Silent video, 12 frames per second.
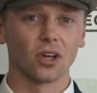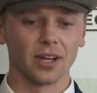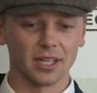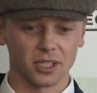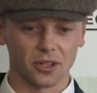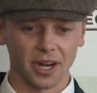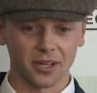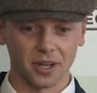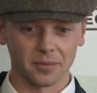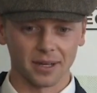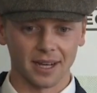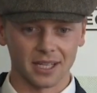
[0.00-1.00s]
Yeah, no, it's a great
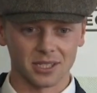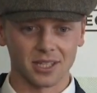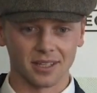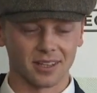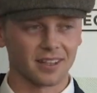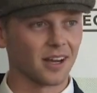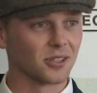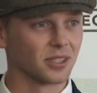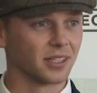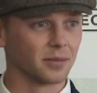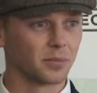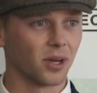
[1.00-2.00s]
run by Lassie. The
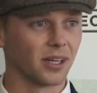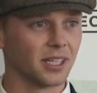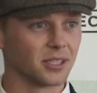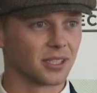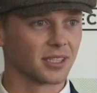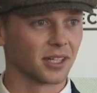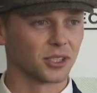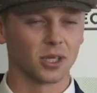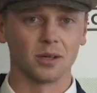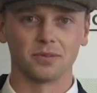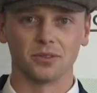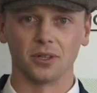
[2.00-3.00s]
1,000 Polly is a touch
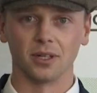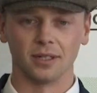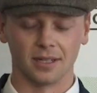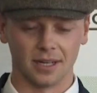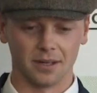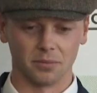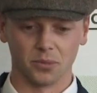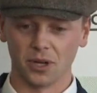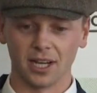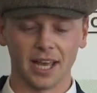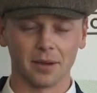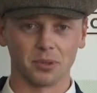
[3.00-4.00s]
sharp for her.
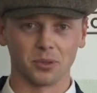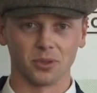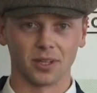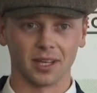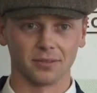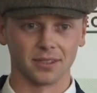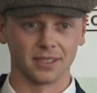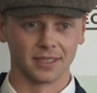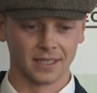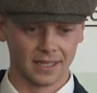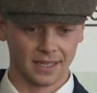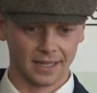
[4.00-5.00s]
Really happy with the effort.
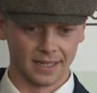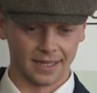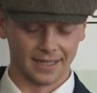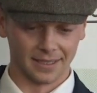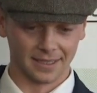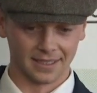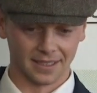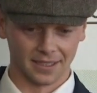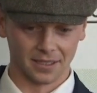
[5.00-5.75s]
And